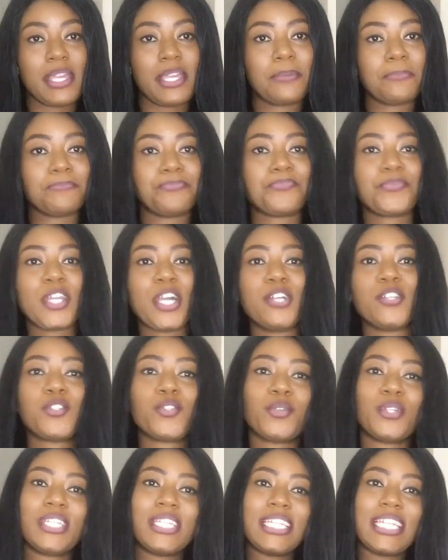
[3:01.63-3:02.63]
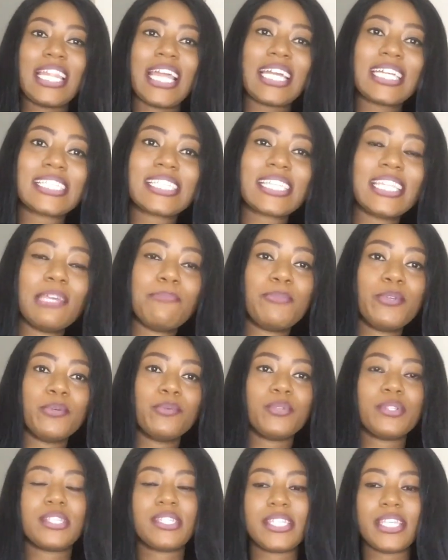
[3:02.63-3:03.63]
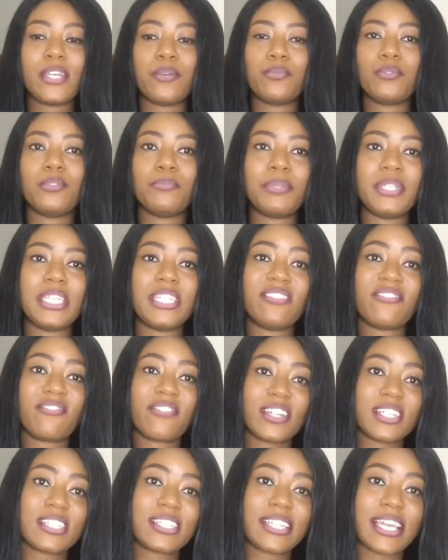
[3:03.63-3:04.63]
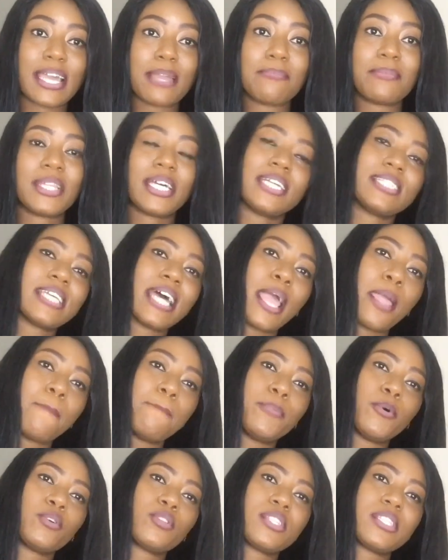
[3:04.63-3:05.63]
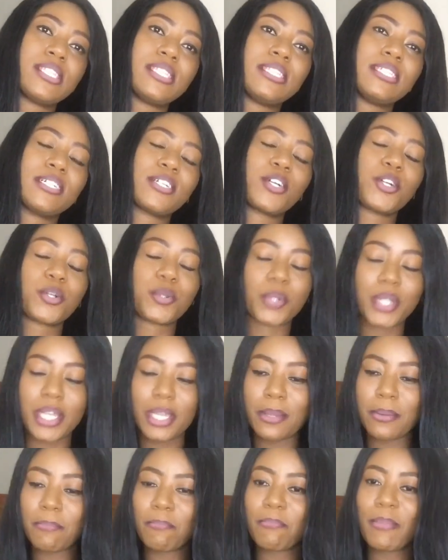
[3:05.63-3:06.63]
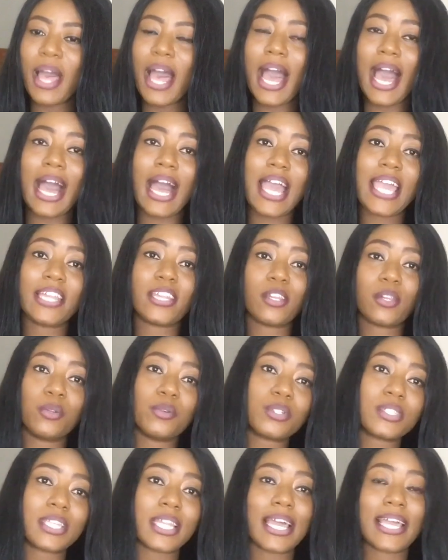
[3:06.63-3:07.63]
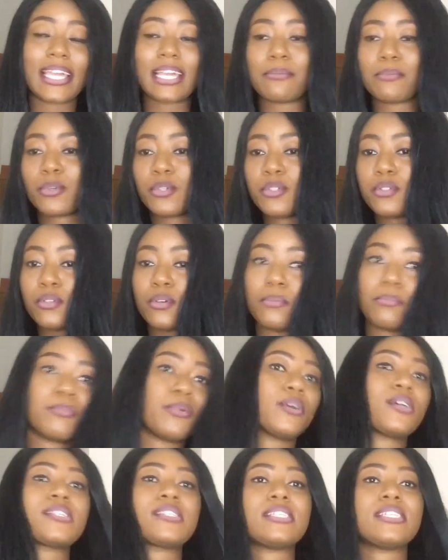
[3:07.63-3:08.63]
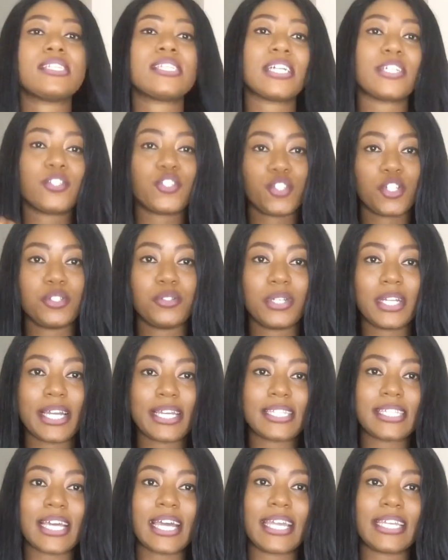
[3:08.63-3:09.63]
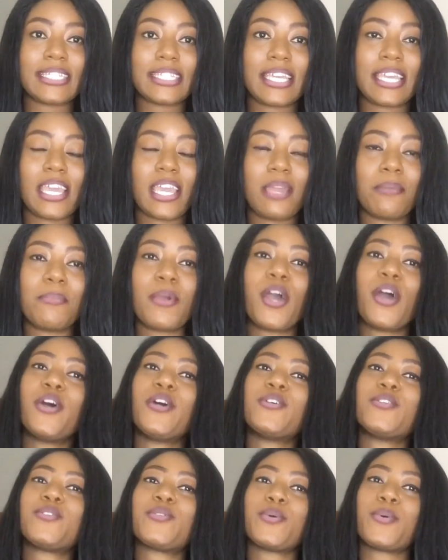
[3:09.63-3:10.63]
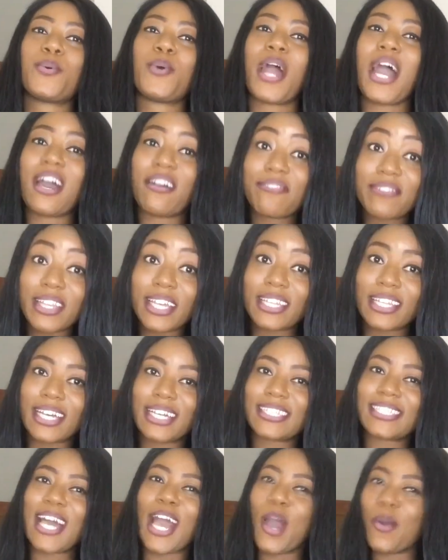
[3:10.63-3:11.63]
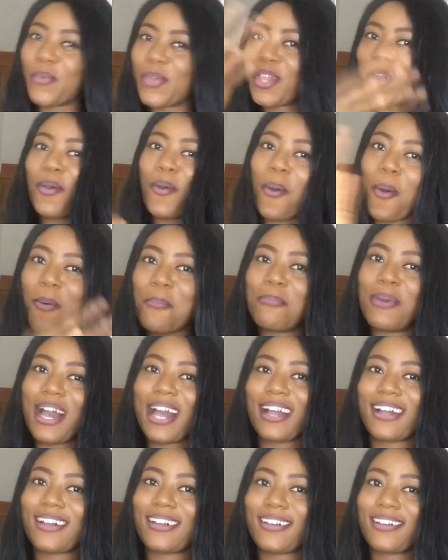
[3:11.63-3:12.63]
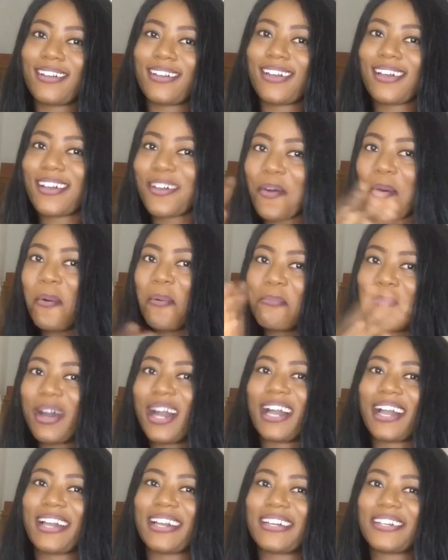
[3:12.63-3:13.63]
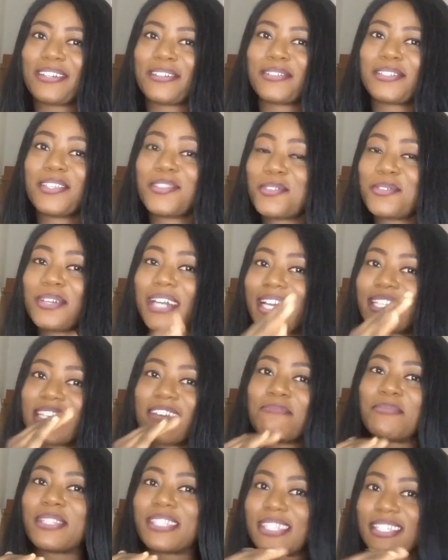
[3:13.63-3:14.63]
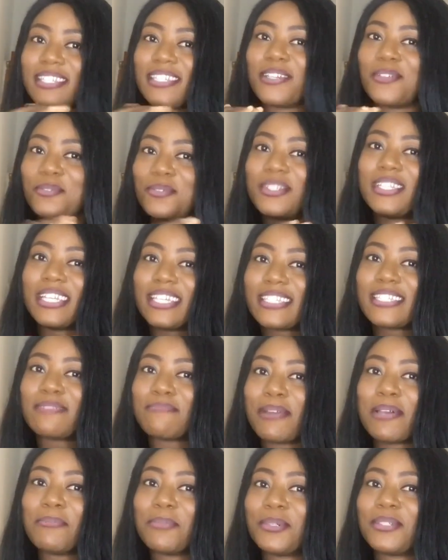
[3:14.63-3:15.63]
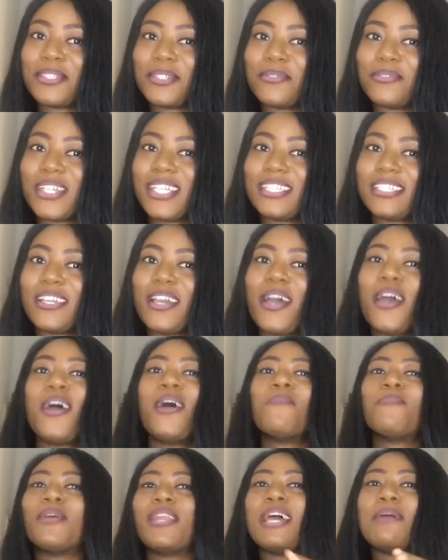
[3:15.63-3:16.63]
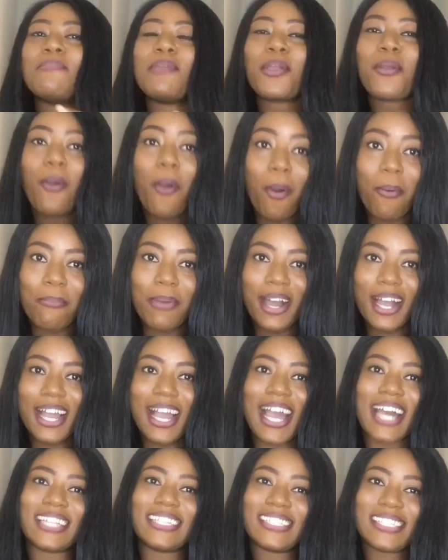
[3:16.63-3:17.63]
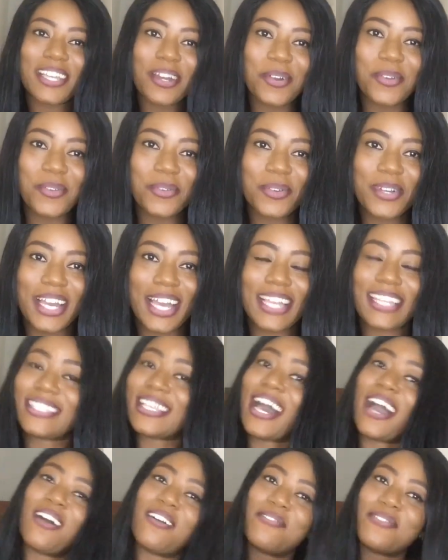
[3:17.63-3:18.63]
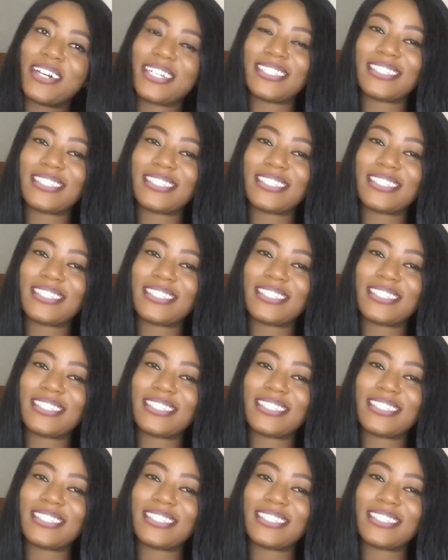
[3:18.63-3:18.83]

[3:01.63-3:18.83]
me. So the next clip you would see would be the first time that I bought the cream, how it looked like. I'm going to unbox it and show you guys how it came. So after that, I will come back, since you guys have been seeing the goodness in my body already. But let me come back and tell you guys how